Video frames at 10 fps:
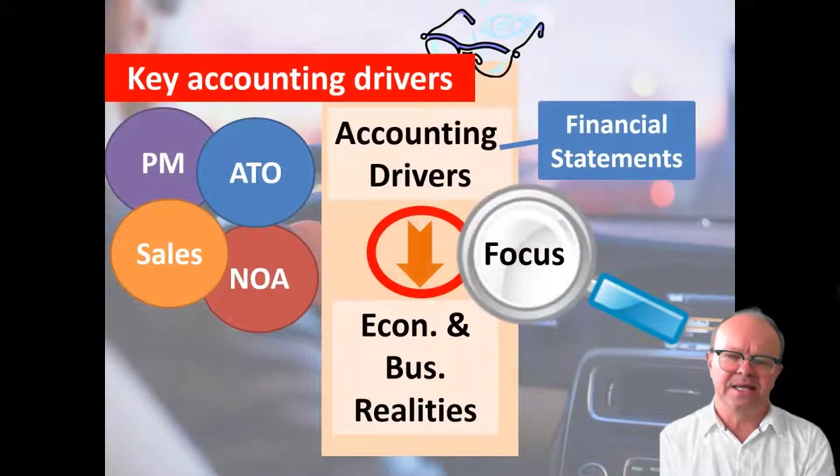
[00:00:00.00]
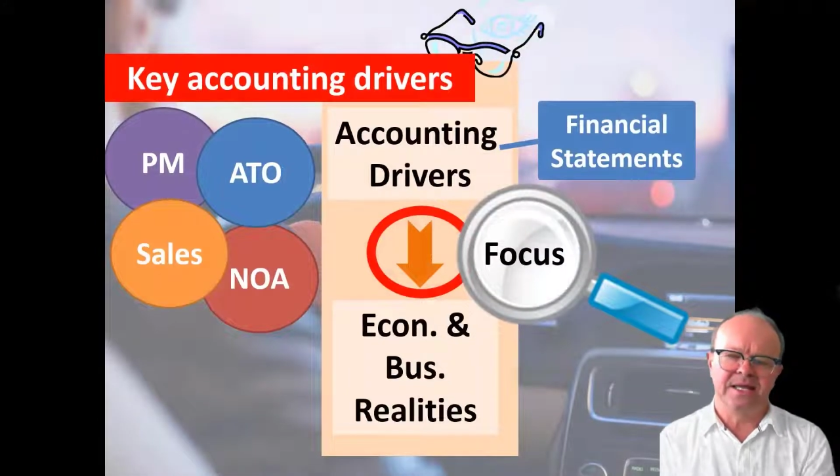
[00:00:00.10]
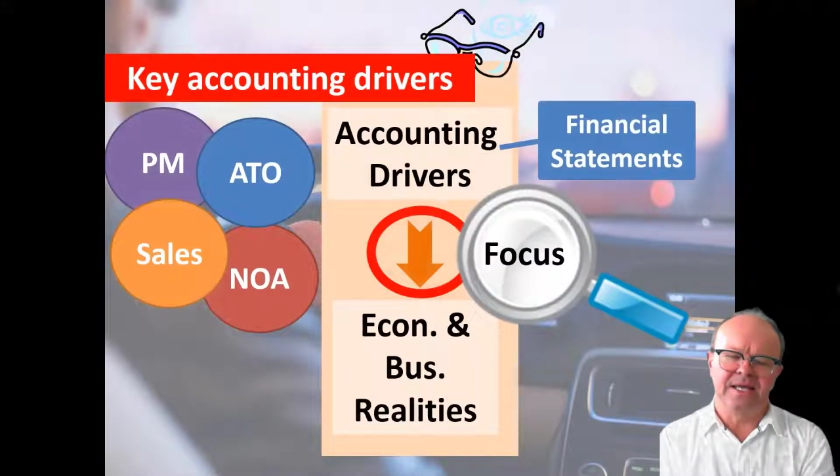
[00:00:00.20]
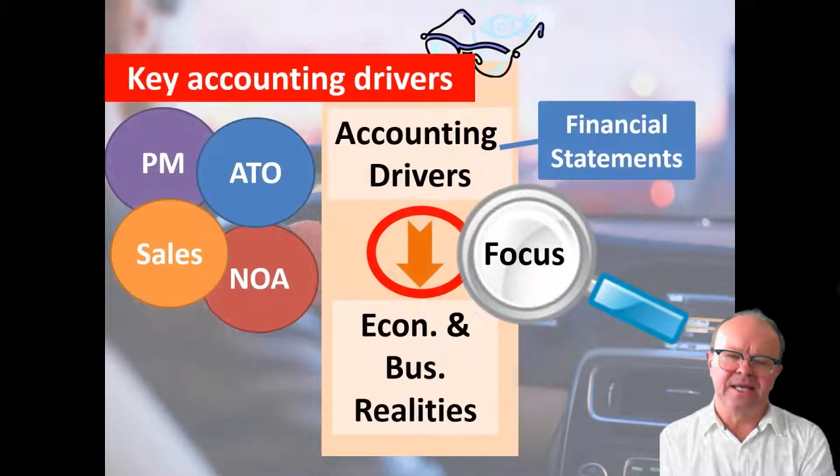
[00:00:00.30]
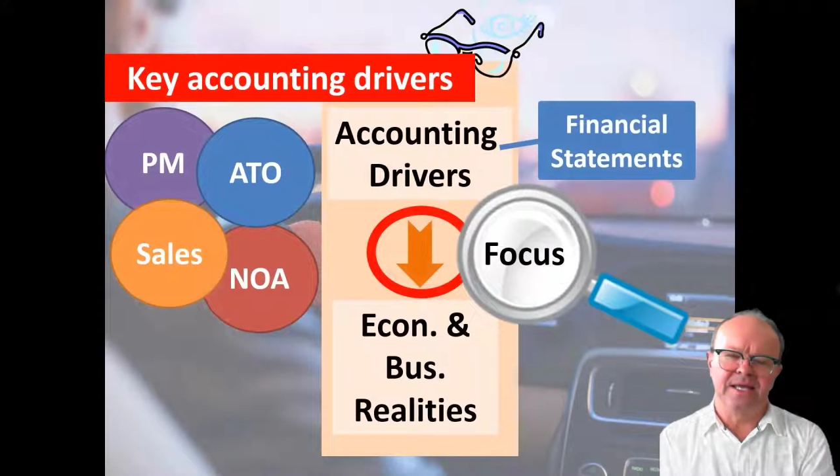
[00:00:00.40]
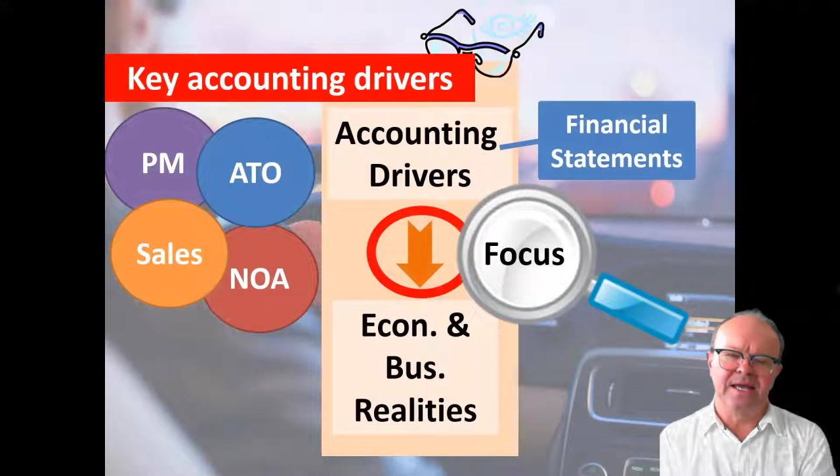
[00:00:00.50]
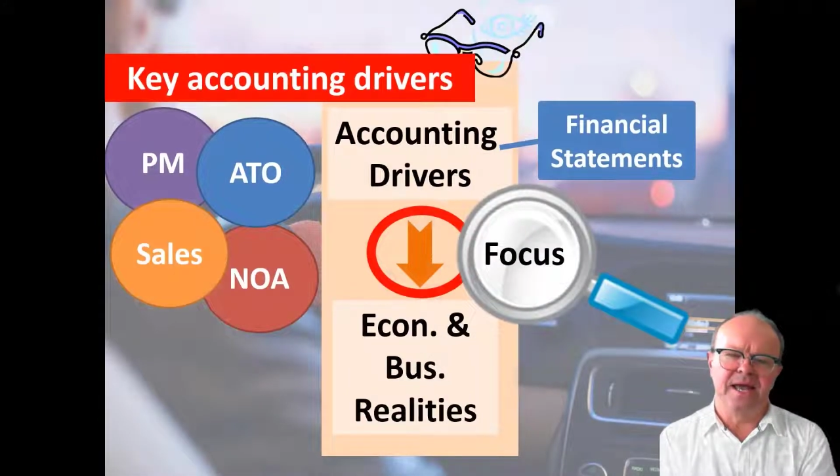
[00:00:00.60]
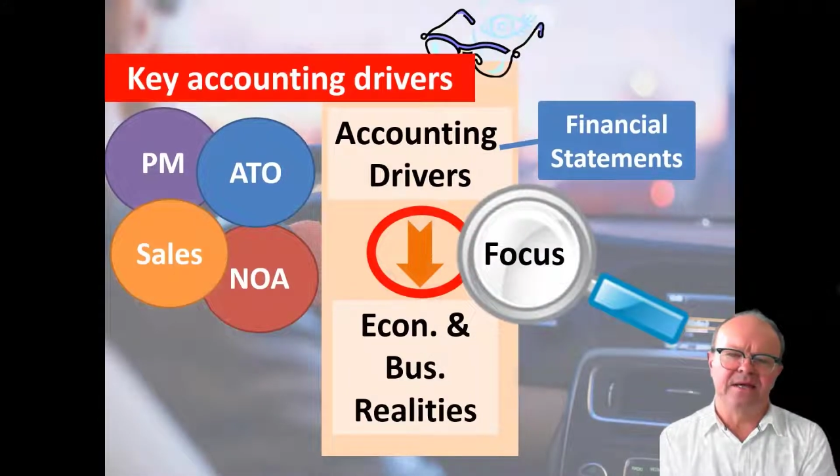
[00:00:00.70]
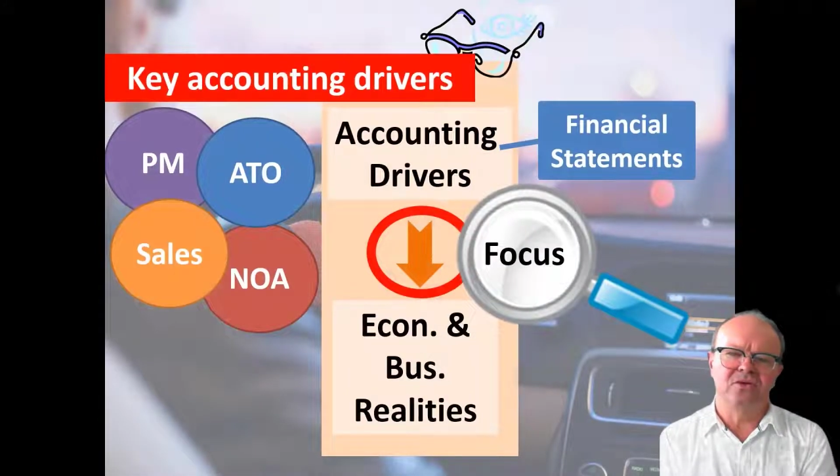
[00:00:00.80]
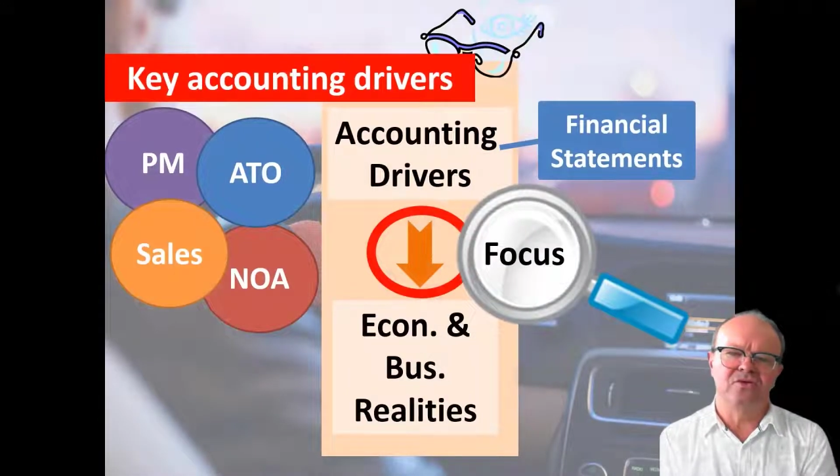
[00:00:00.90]
the key
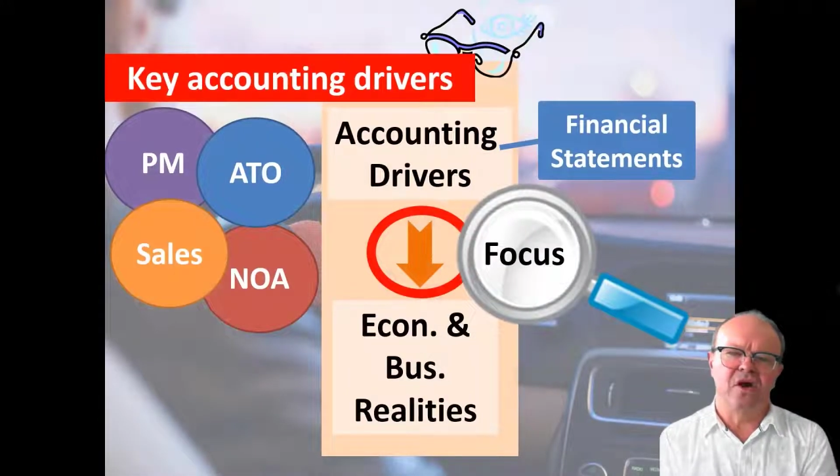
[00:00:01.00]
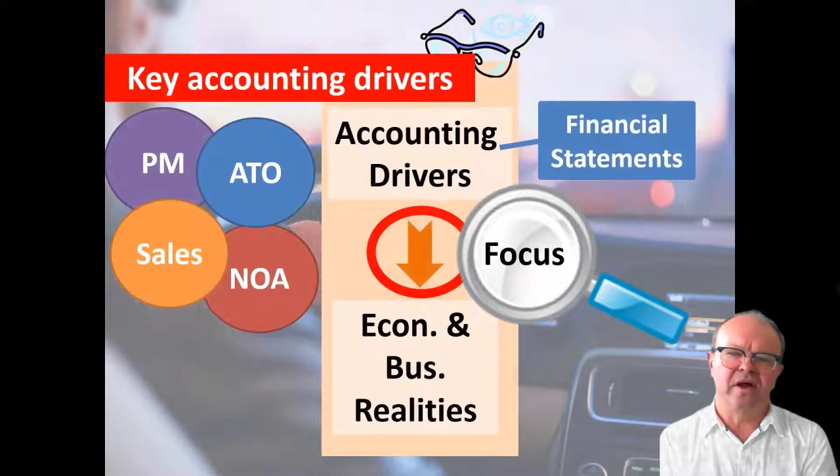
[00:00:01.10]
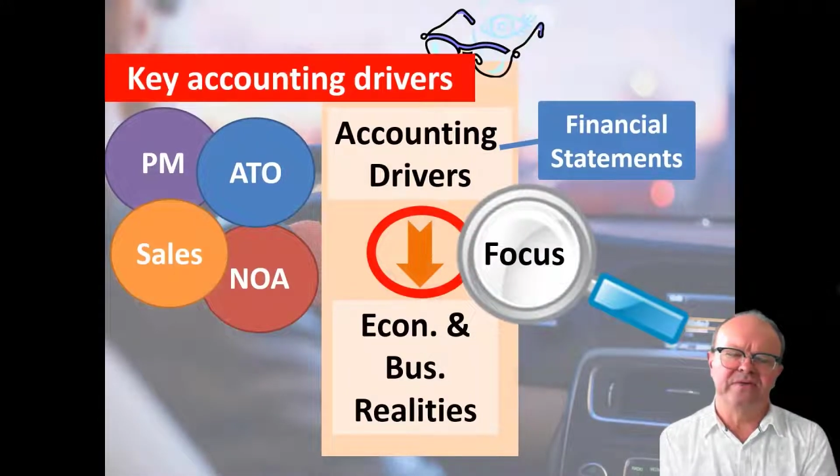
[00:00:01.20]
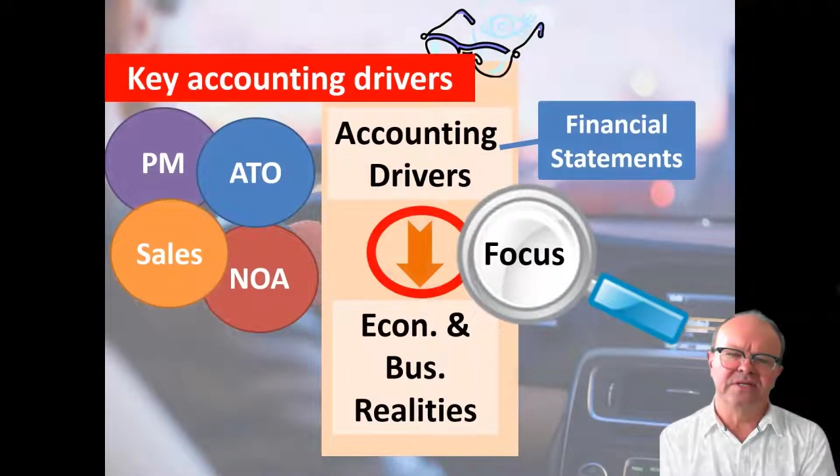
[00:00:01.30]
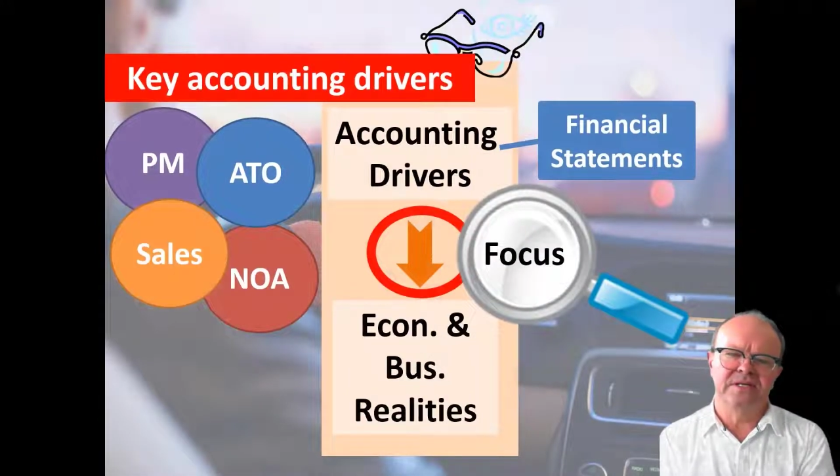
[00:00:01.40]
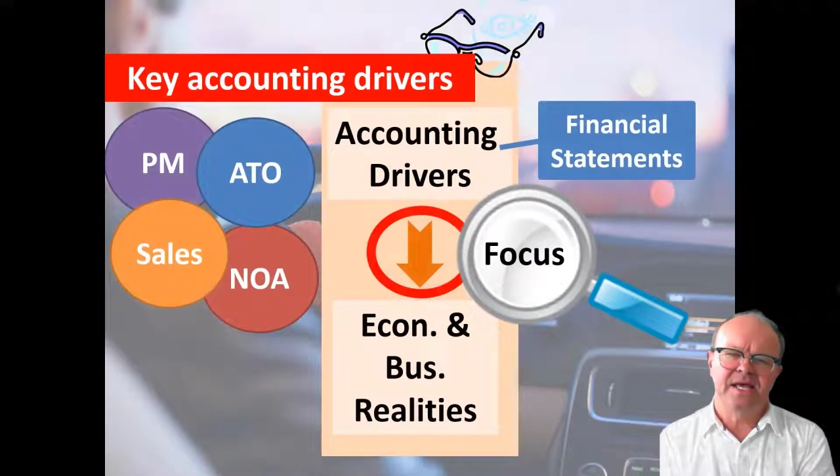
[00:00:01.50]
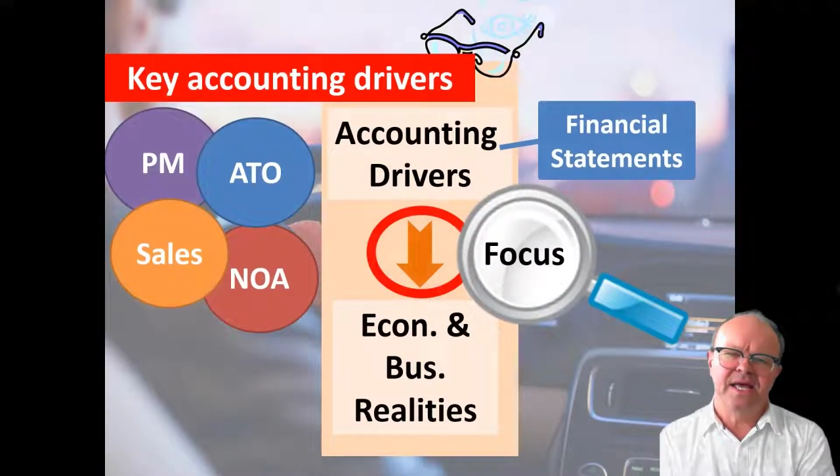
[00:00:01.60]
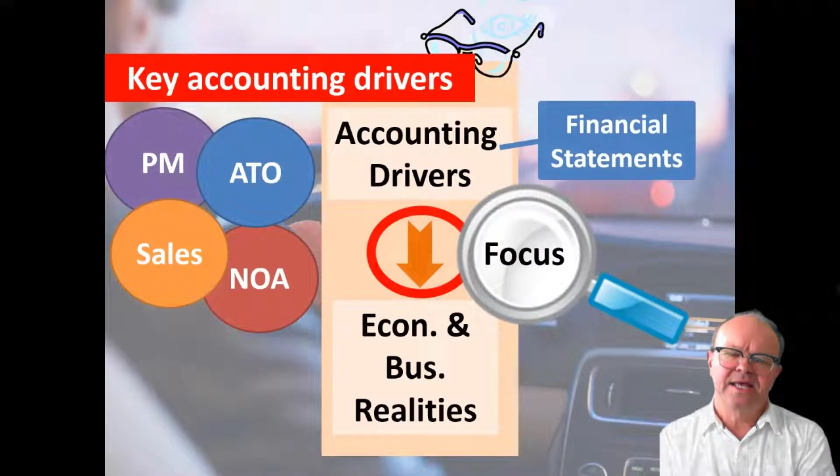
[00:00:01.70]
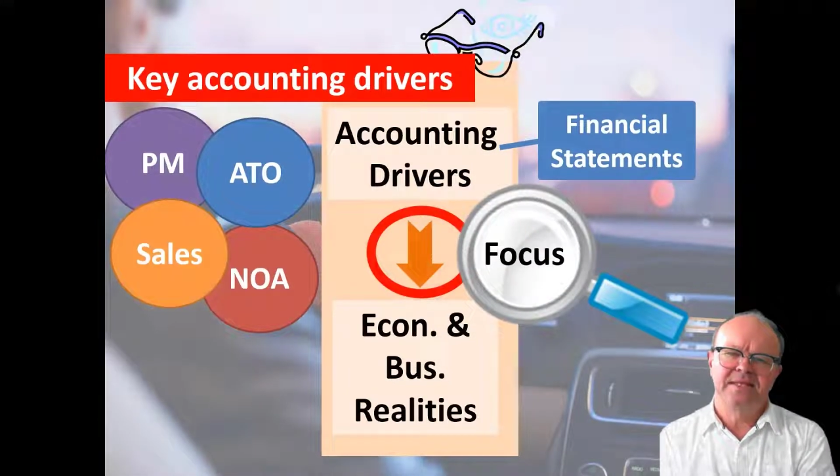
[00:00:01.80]
accounting drivers,